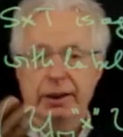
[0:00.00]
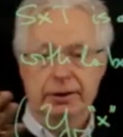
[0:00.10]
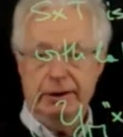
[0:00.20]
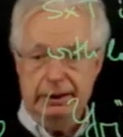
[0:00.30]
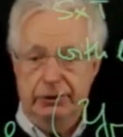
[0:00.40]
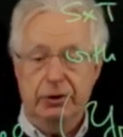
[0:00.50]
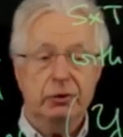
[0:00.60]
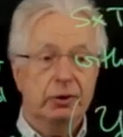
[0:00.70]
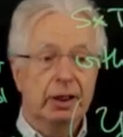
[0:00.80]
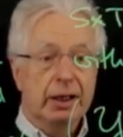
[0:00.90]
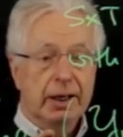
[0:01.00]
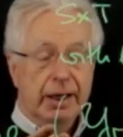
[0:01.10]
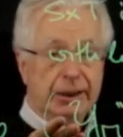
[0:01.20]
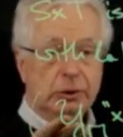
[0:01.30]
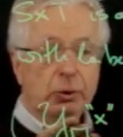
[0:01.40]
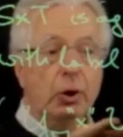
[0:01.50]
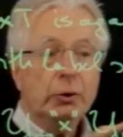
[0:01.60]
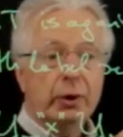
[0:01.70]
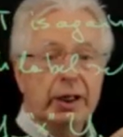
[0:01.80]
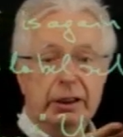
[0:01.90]
and in this. And you
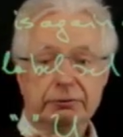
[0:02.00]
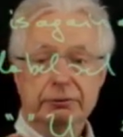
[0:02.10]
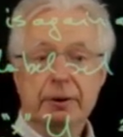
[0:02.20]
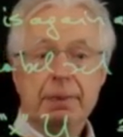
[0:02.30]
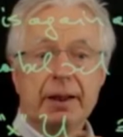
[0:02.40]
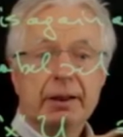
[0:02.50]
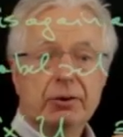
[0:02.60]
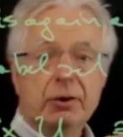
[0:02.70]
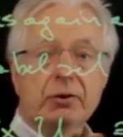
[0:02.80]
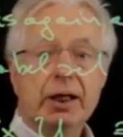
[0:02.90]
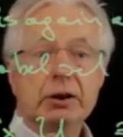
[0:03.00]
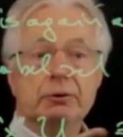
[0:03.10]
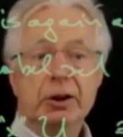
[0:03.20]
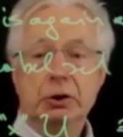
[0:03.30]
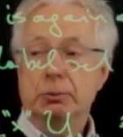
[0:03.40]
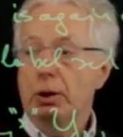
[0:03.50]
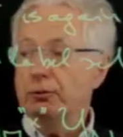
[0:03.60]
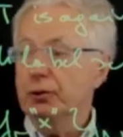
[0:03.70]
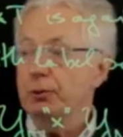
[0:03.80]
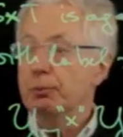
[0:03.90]
also have this kind of
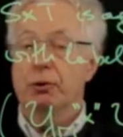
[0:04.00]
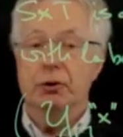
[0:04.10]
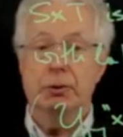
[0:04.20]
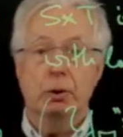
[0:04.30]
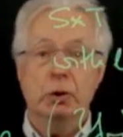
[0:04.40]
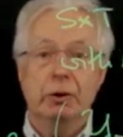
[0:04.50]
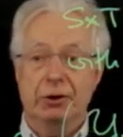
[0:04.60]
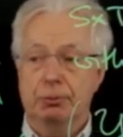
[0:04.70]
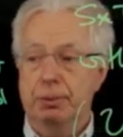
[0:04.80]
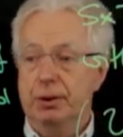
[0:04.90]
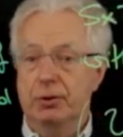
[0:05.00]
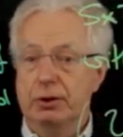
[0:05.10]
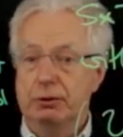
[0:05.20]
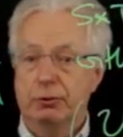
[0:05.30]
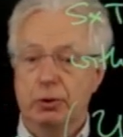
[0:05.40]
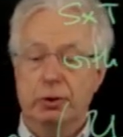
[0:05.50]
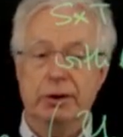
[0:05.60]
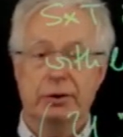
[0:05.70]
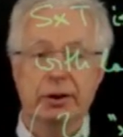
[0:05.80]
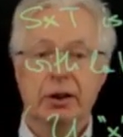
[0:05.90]
isomorphism for the moduli spaces. If you look
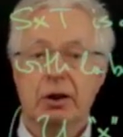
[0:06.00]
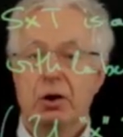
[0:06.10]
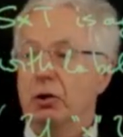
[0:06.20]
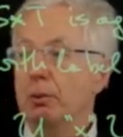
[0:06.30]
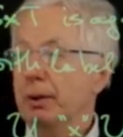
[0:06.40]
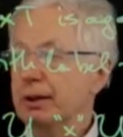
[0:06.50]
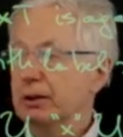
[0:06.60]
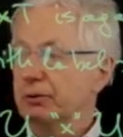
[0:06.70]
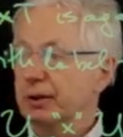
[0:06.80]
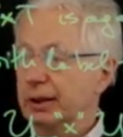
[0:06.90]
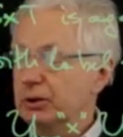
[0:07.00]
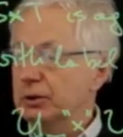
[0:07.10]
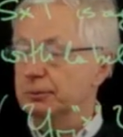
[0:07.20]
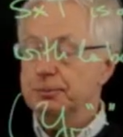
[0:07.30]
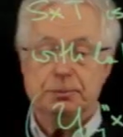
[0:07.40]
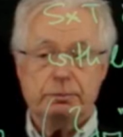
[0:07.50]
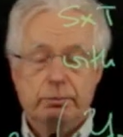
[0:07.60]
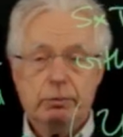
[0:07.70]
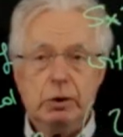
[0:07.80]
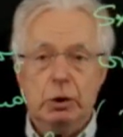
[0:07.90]
at the compactification
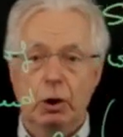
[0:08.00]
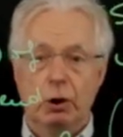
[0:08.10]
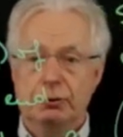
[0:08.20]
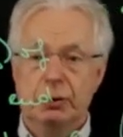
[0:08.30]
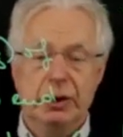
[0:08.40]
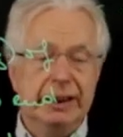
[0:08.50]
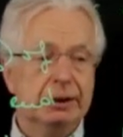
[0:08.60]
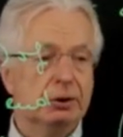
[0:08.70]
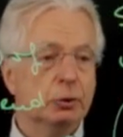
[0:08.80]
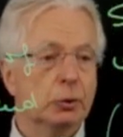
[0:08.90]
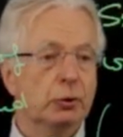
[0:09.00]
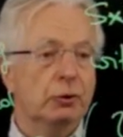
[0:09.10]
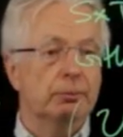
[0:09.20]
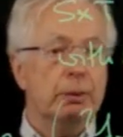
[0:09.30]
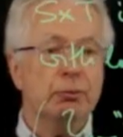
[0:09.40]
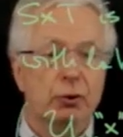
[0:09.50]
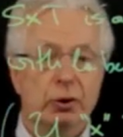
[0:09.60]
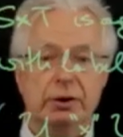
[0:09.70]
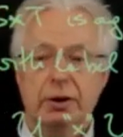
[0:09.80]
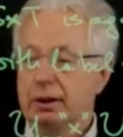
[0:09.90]
of Delin, Knudsen,
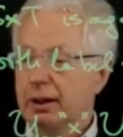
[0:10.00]
Mumford,